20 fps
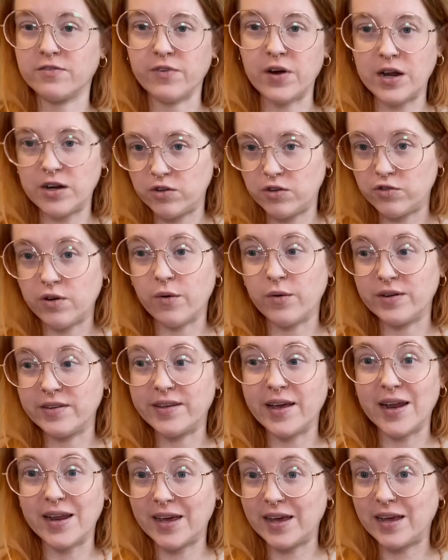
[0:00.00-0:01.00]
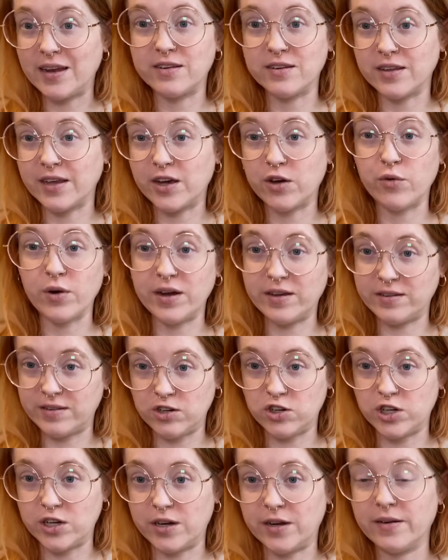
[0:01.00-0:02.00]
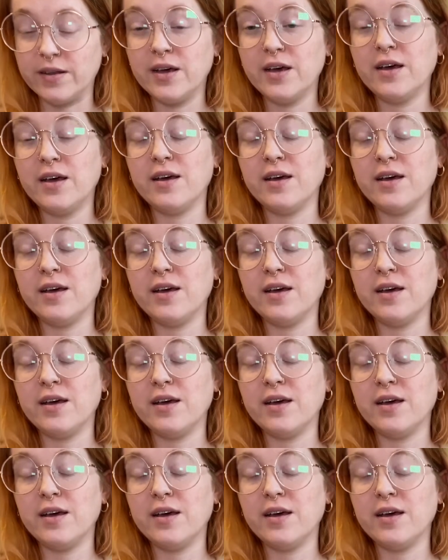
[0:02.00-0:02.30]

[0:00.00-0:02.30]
friend who's always getting into like crazy shit.